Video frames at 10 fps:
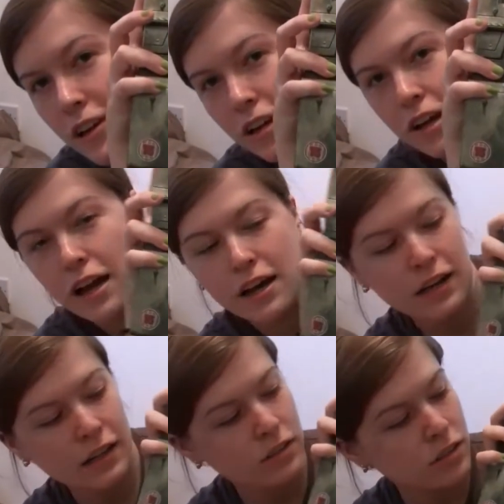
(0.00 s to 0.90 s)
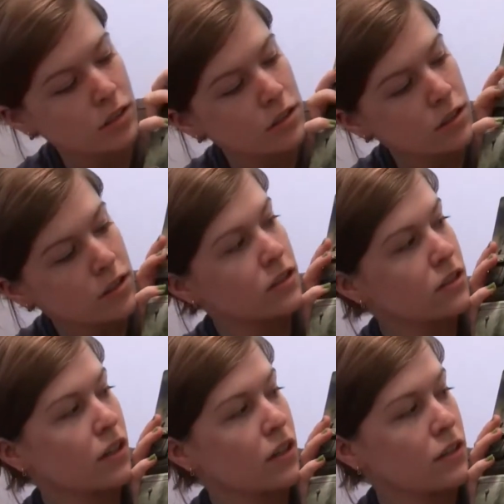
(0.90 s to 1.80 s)
Collector's Edition. Is it just
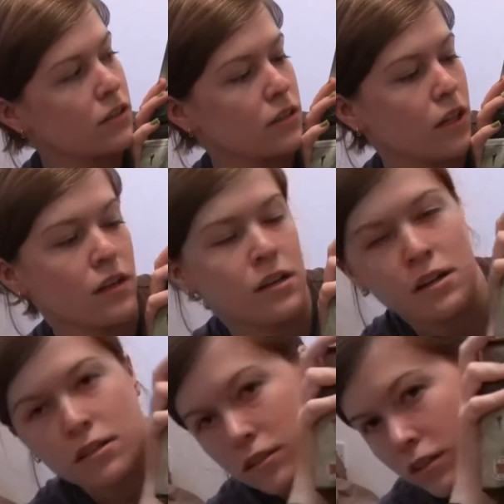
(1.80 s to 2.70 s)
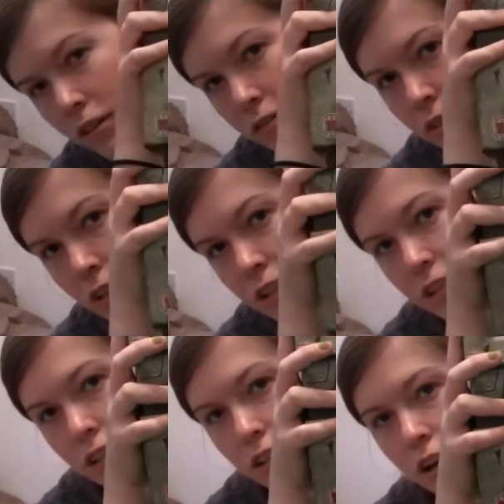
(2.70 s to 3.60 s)
Collector's? Yeah. StarCraft II Collector's
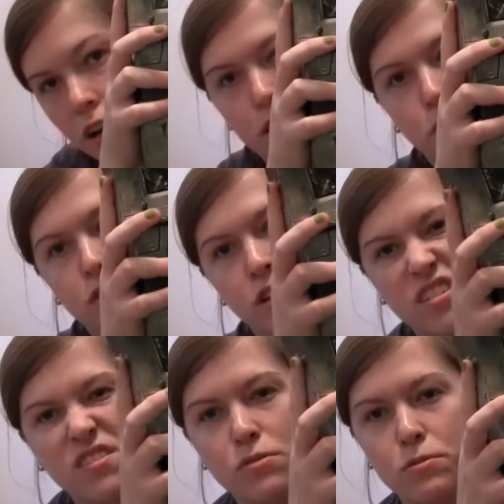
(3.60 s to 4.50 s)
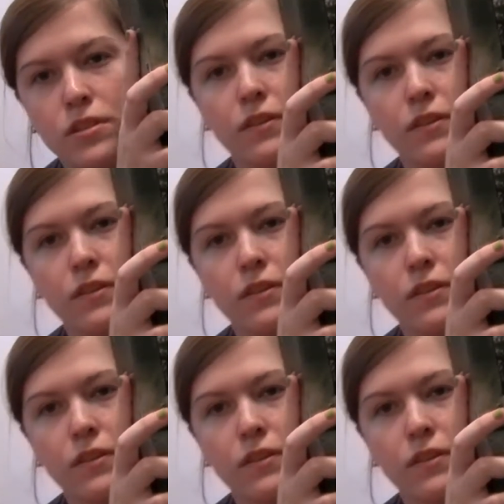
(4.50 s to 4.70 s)
Edition, StarCraft II Wings of